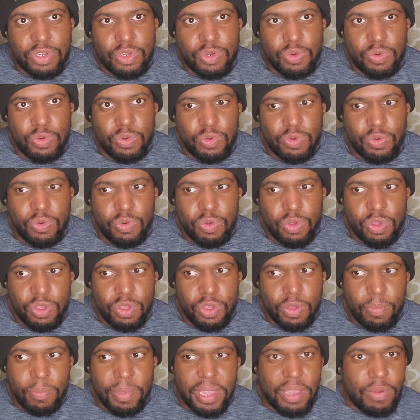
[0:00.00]
to
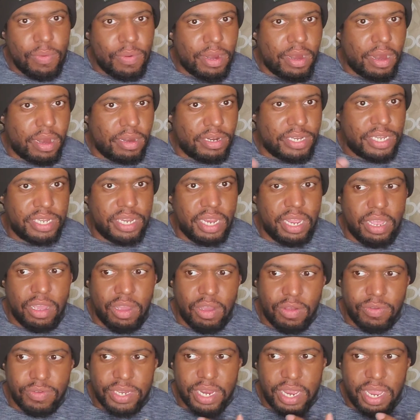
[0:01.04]
be with
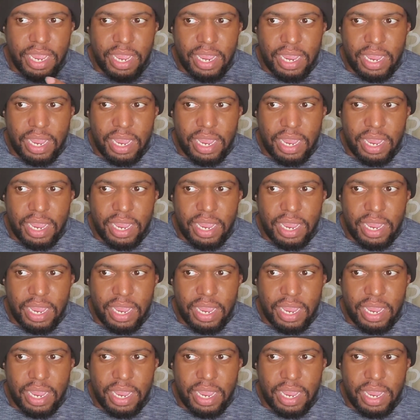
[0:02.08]
ourselves and